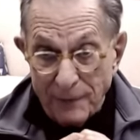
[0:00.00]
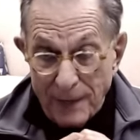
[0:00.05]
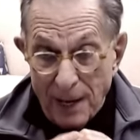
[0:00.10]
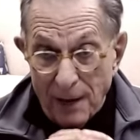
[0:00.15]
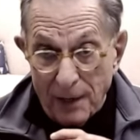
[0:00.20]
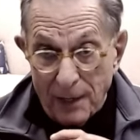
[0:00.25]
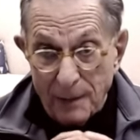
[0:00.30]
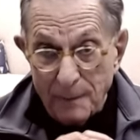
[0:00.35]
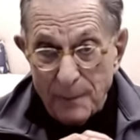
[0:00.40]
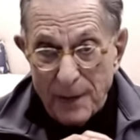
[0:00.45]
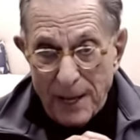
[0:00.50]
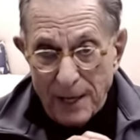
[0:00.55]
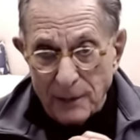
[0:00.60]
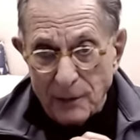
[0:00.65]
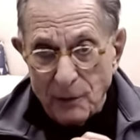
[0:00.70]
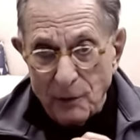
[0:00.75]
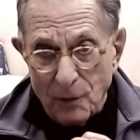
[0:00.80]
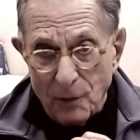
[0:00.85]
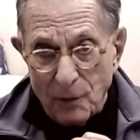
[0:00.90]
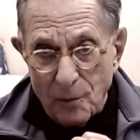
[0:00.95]
now to come
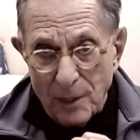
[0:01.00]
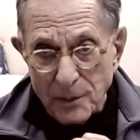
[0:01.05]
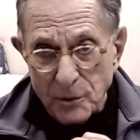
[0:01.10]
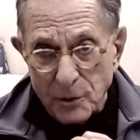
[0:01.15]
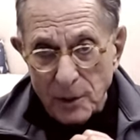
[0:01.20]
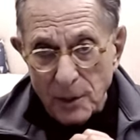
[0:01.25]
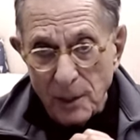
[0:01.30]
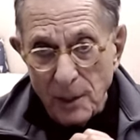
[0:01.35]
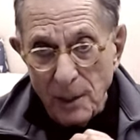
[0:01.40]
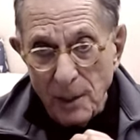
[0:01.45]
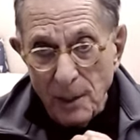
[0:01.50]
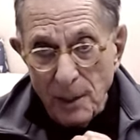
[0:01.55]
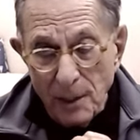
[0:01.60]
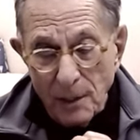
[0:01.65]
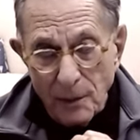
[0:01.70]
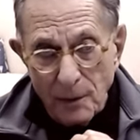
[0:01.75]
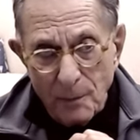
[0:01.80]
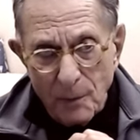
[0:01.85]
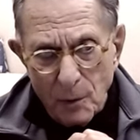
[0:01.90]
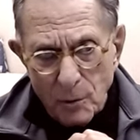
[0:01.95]
back to your question
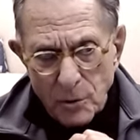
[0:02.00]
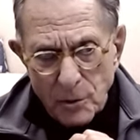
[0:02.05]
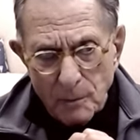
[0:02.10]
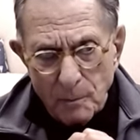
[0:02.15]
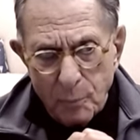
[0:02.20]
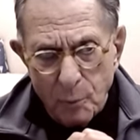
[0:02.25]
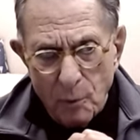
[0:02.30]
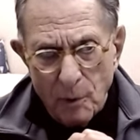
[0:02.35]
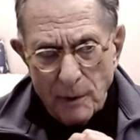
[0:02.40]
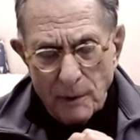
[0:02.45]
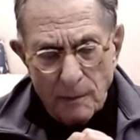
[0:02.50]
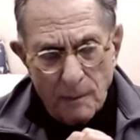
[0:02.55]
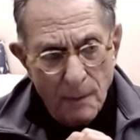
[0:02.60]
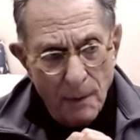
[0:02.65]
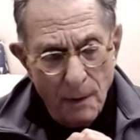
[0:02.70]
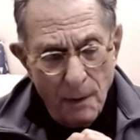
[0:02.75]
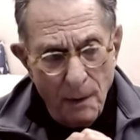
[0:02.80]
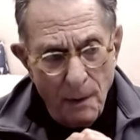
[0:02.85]
the most important